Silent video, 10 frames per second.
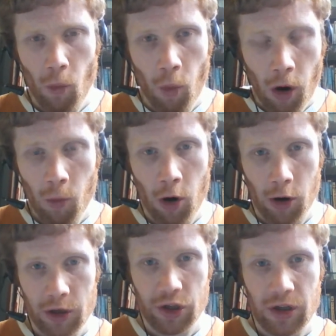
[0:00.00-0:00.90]
what
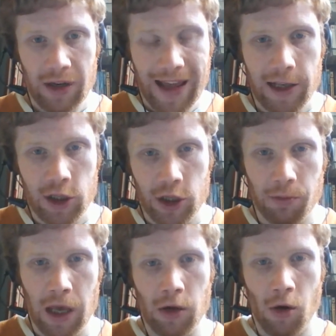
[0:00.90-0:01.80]
works needs to
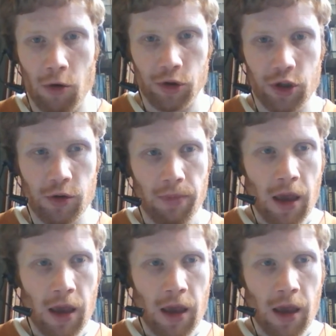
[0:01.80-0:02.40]
be used.